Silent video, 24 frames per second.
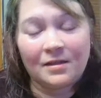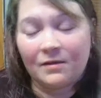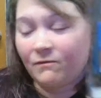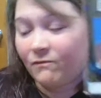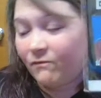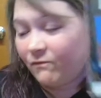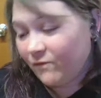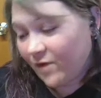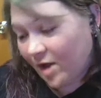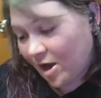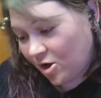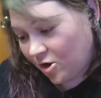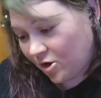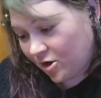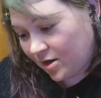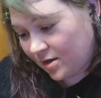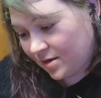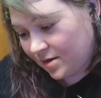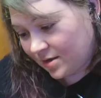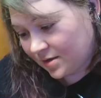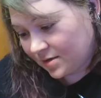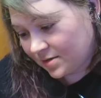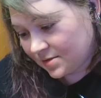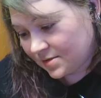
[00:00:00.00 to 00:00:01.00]
the
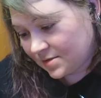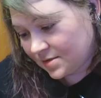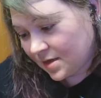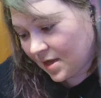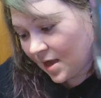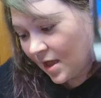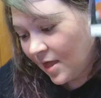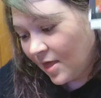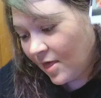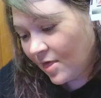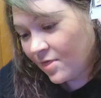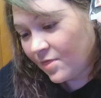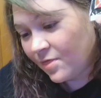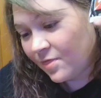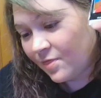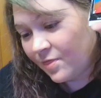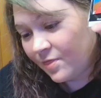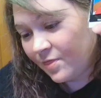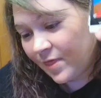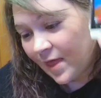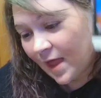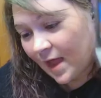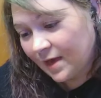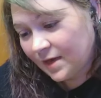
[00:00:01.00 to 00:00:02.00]
variant.
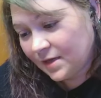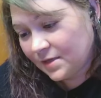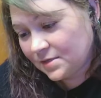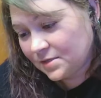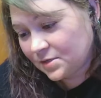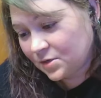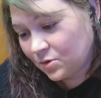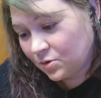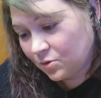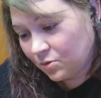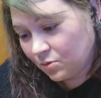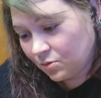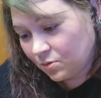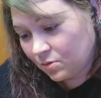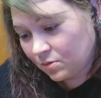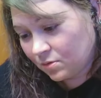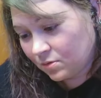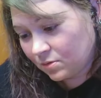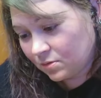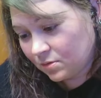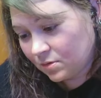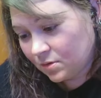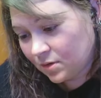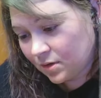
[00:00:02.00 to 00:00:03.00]
That is cool.